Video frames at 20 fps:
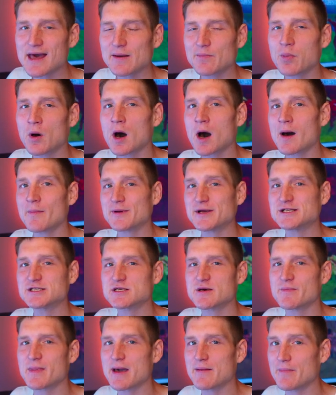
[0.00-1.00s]
that pop
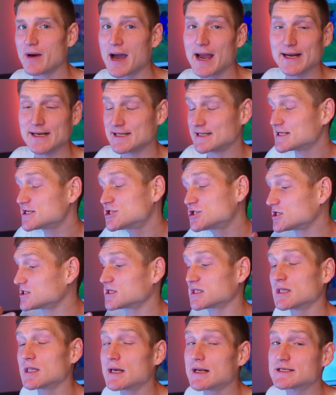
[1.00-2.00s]
into my mind. It's
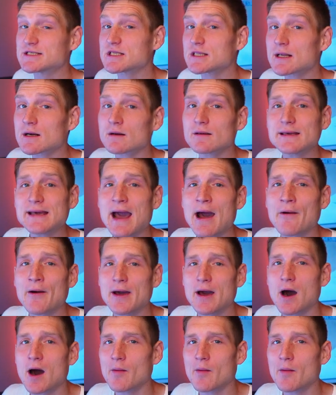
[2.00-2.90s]
just it's literally how I